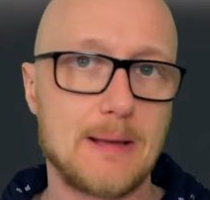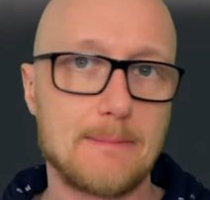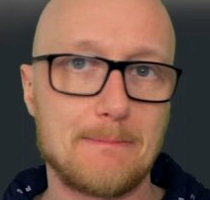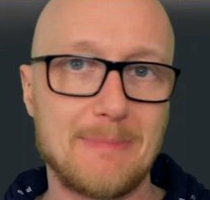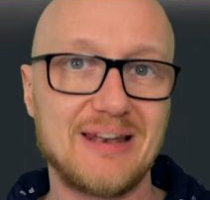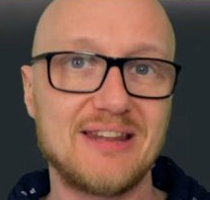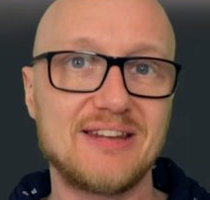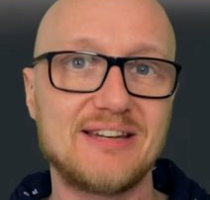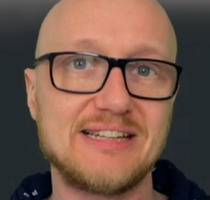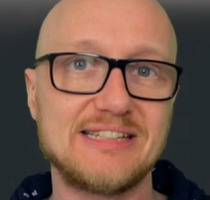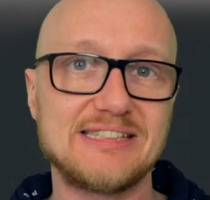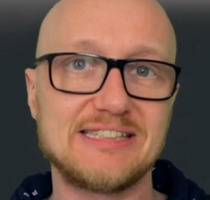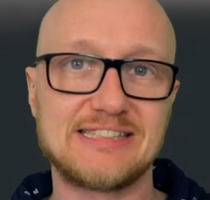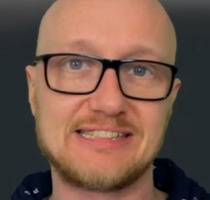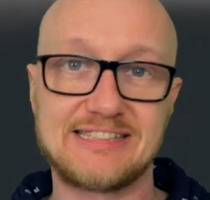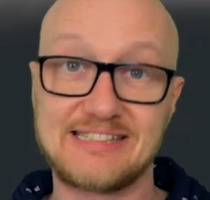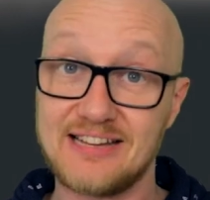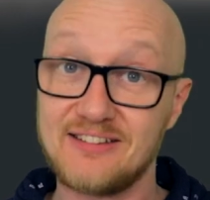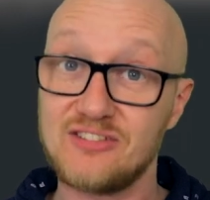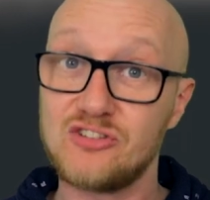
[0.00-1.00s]
Melodies
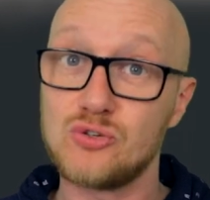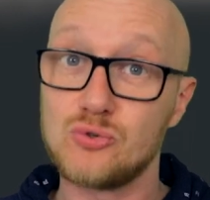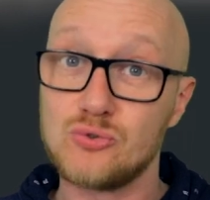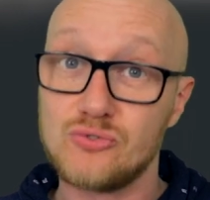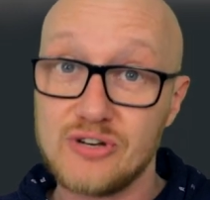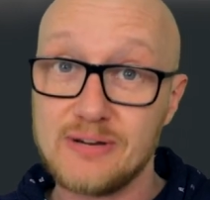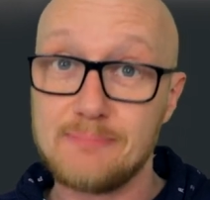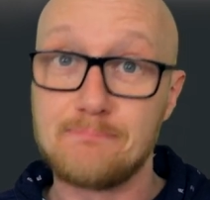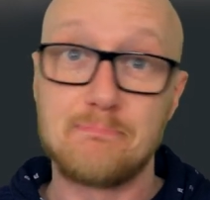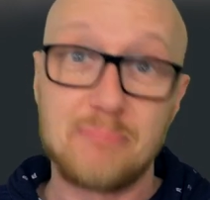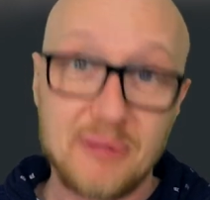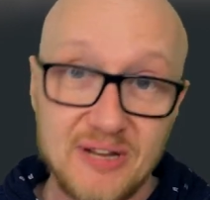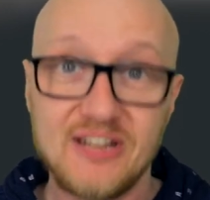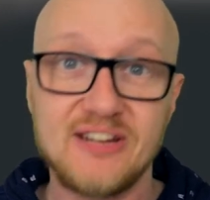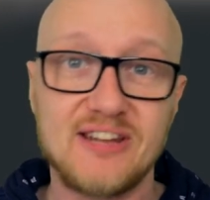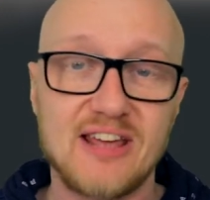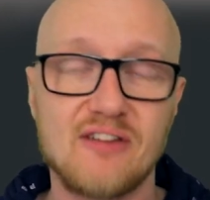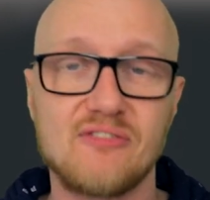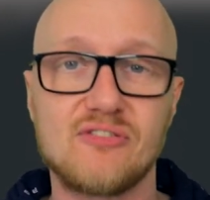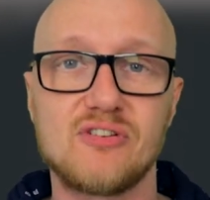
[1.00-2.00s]
tend to
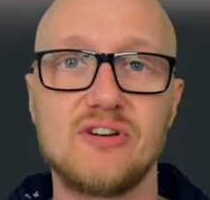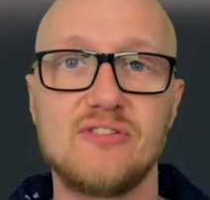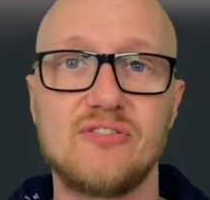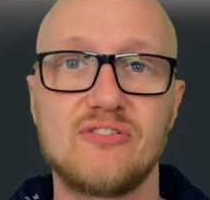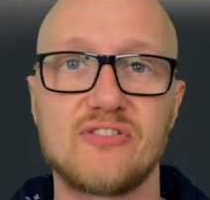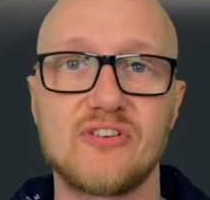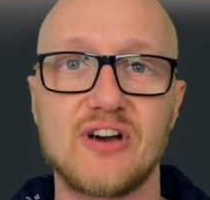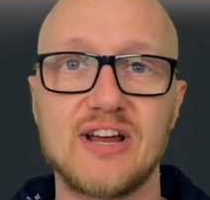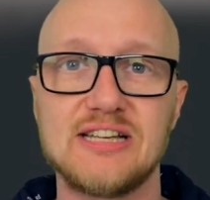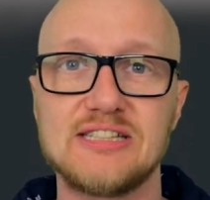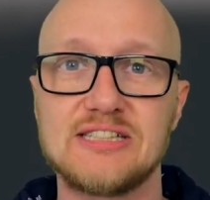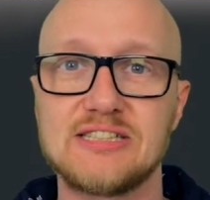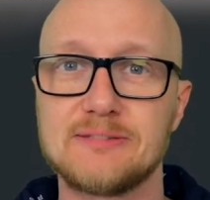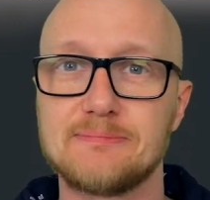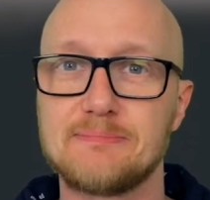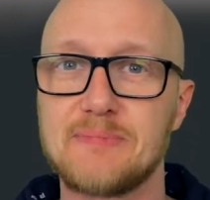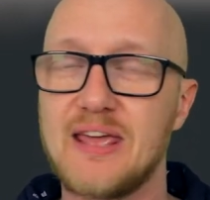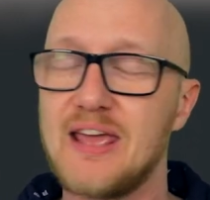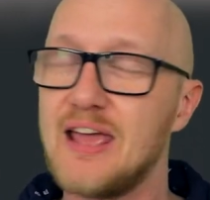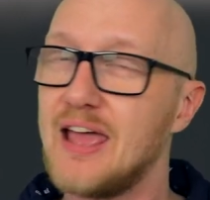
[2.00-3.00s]
repeat every phrase
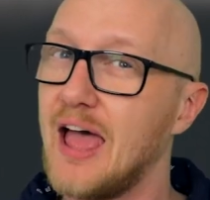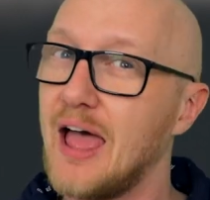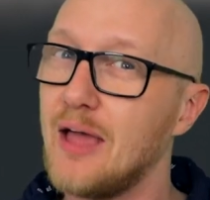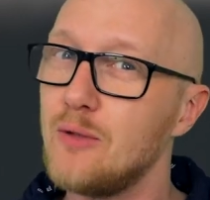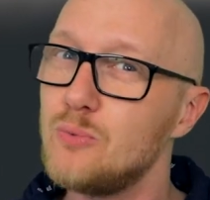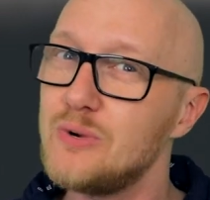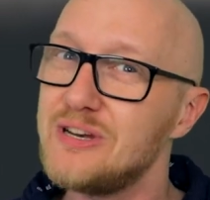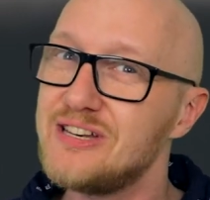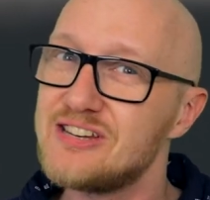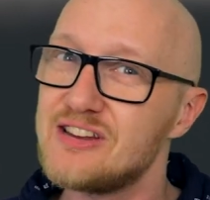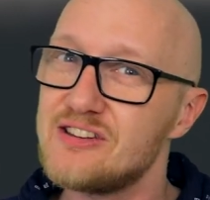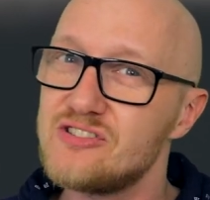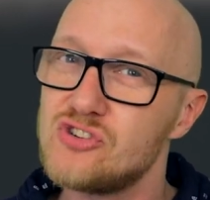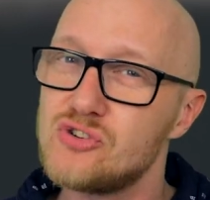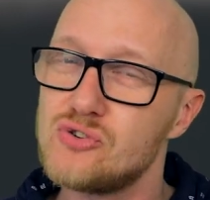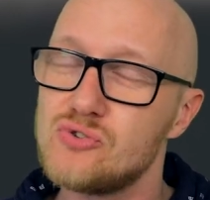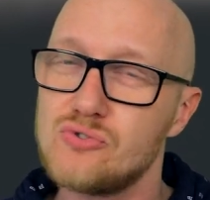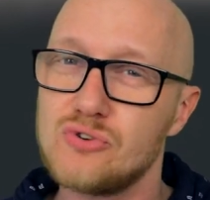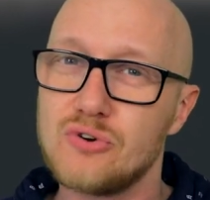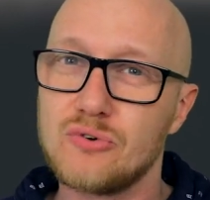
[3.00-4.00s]
and we tend
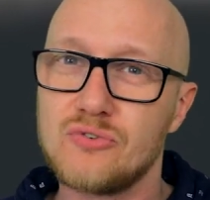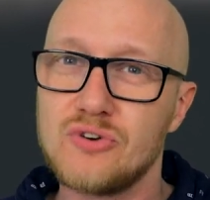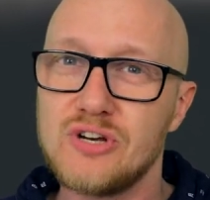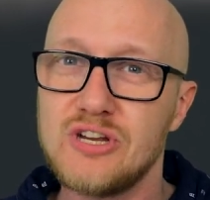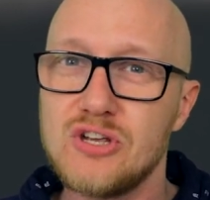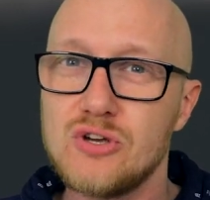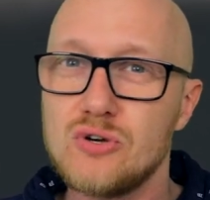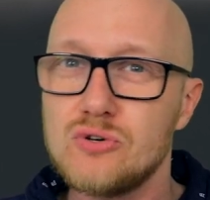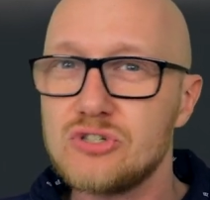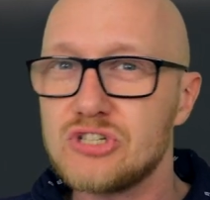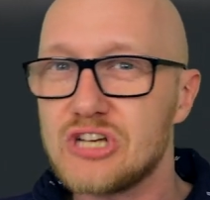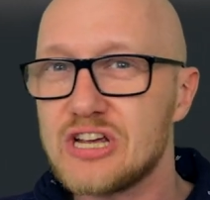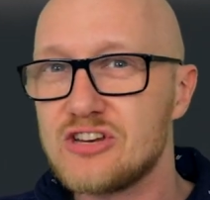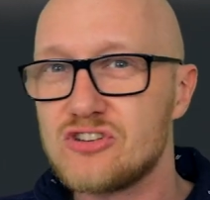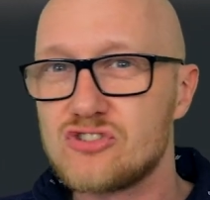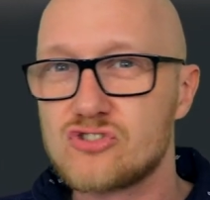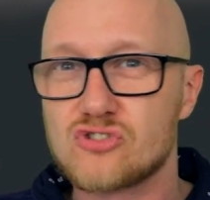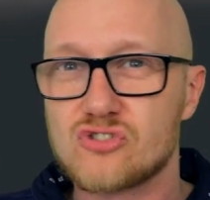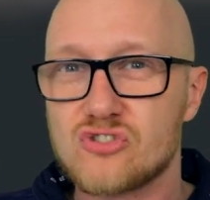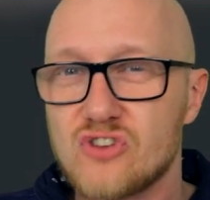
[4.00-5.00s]
to reuse
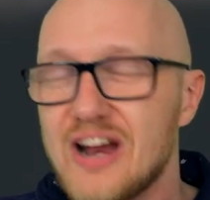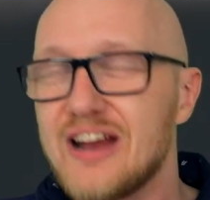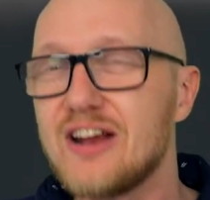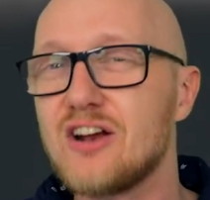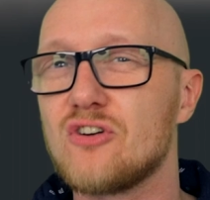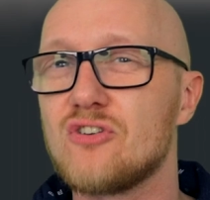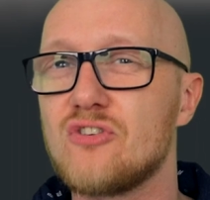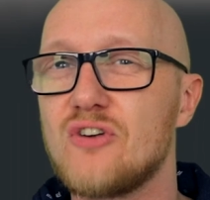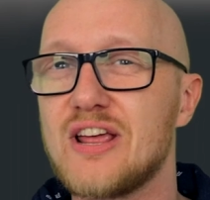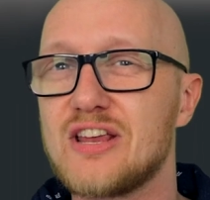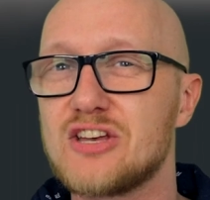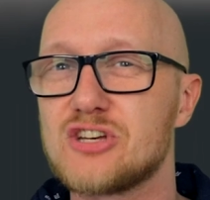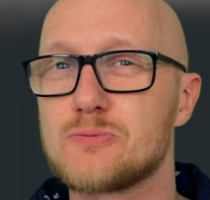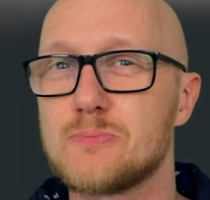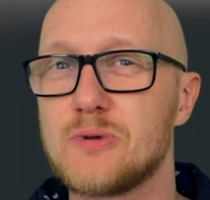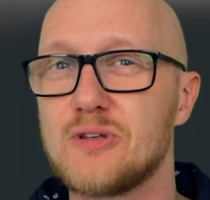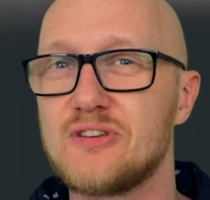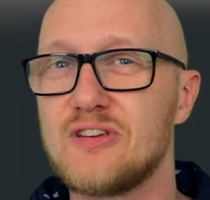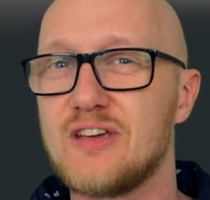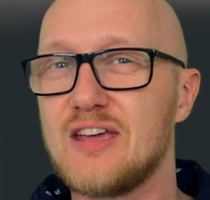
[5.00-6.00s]
a track
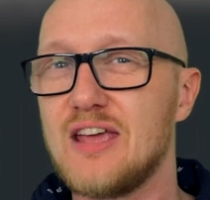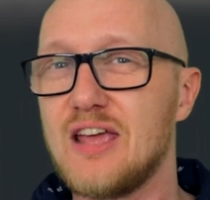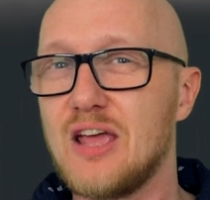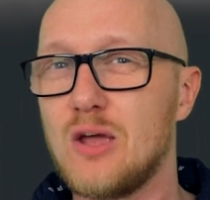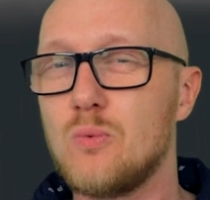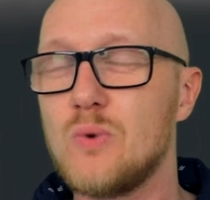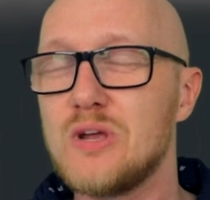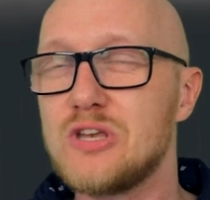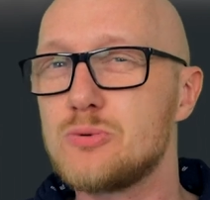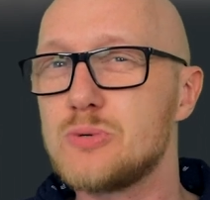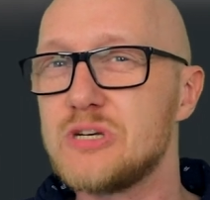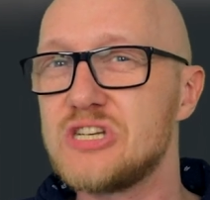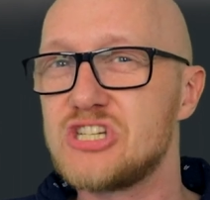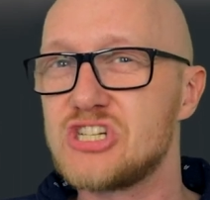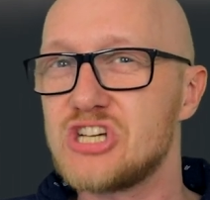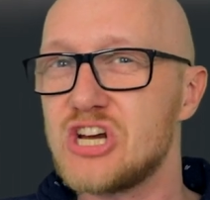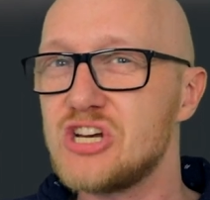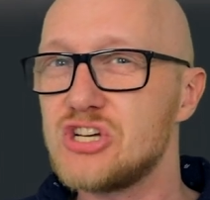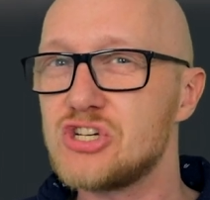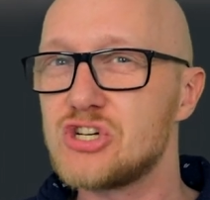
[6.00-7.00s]
arrangement in which we
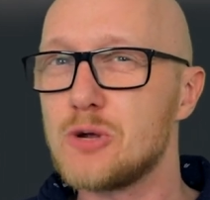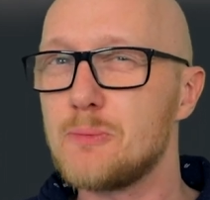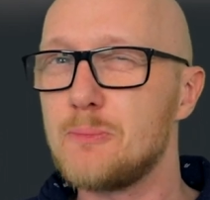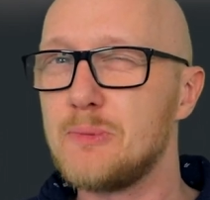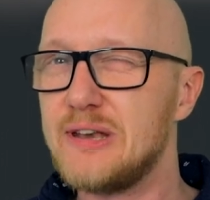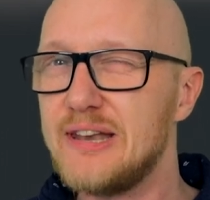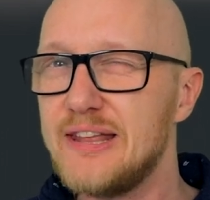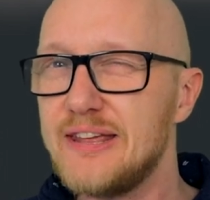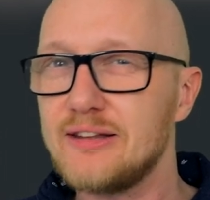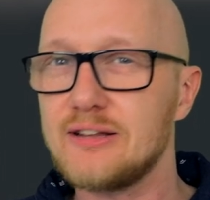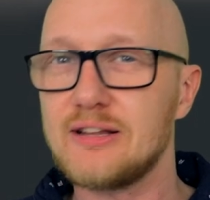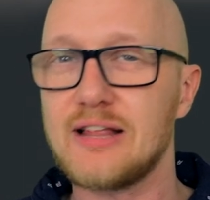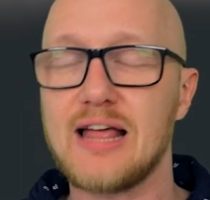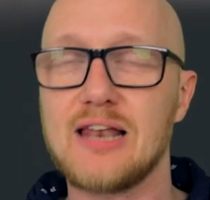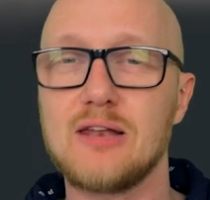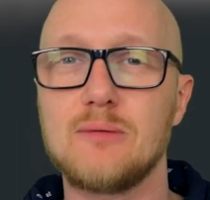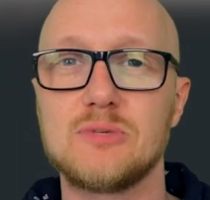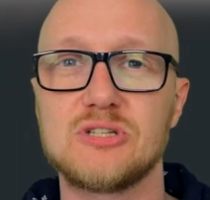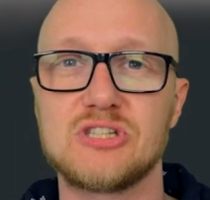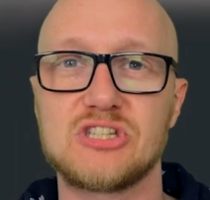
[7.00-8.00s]
change up little
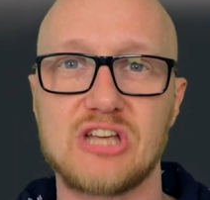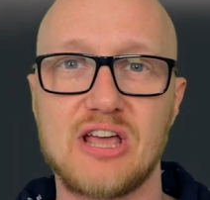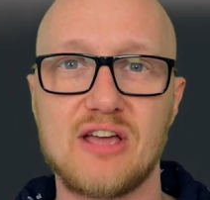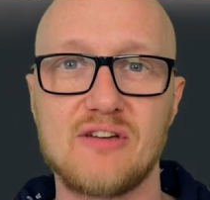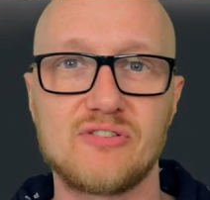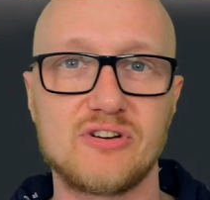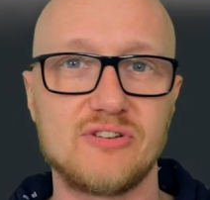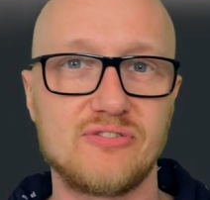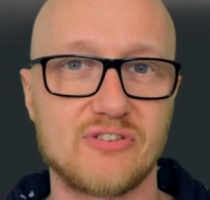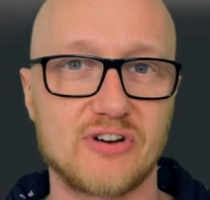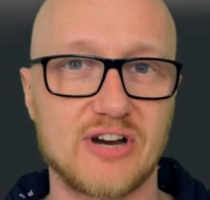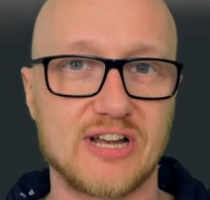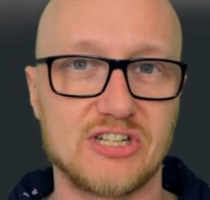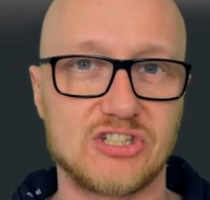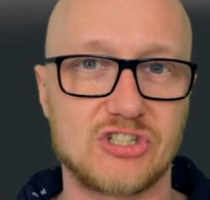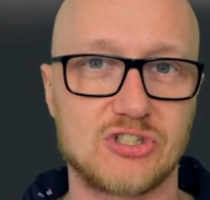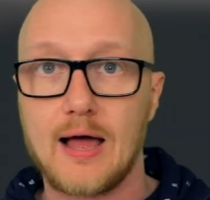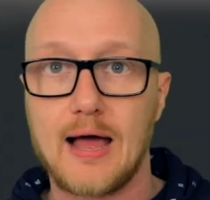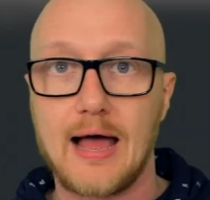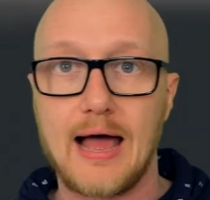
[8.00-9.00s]
elements every
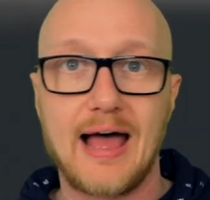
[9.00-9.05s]
phrase.